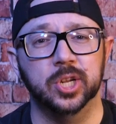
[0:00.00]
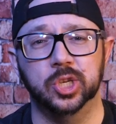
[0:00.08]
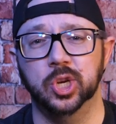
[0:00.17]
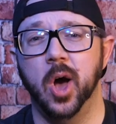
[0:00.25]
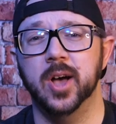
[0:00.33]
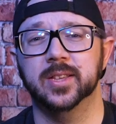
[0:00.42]

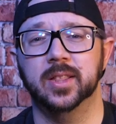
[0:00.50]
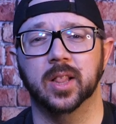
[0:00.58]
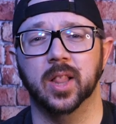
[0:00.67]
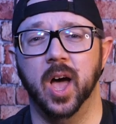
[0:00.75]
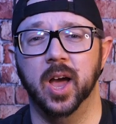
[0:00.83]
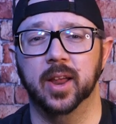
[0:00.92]
Jaws of the
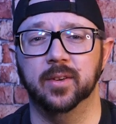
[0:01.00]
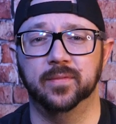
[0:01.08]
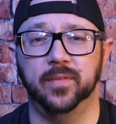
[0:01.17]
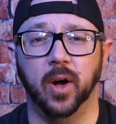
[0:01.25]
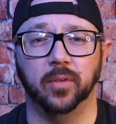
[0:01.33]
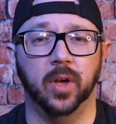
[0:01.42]
Lion
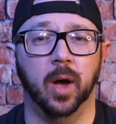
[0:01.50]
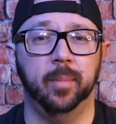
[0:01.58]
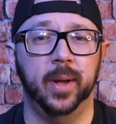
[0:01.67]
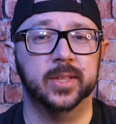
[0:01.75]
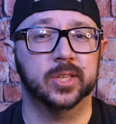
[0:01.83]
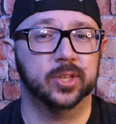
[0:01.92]
felt a
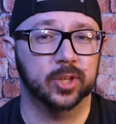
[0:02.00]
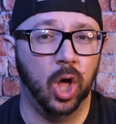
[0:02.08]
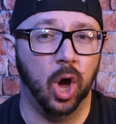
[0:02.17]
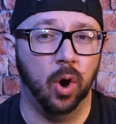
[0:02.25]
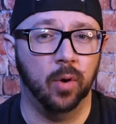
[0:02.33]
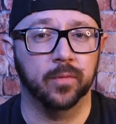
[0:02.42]
bit
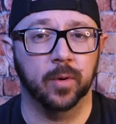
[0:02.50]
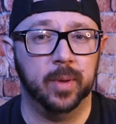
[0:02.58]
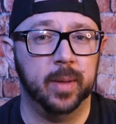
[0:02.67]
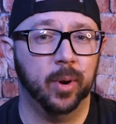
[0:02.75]
slow for me